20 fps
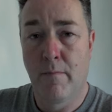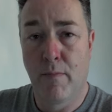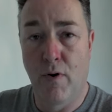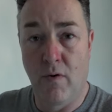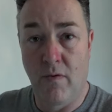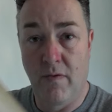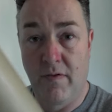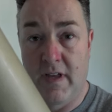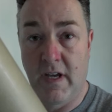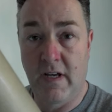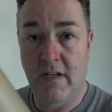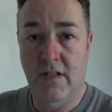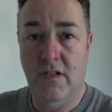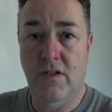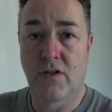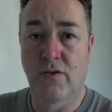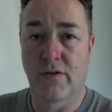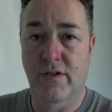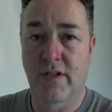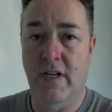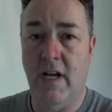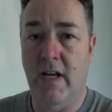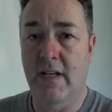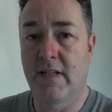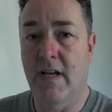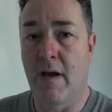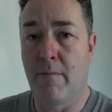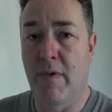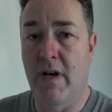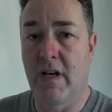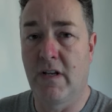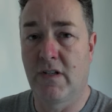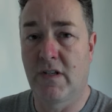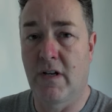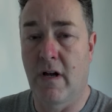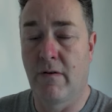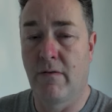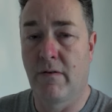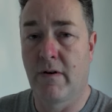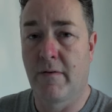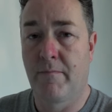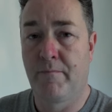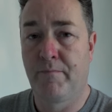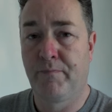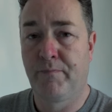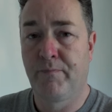but this does say 10 minute soak.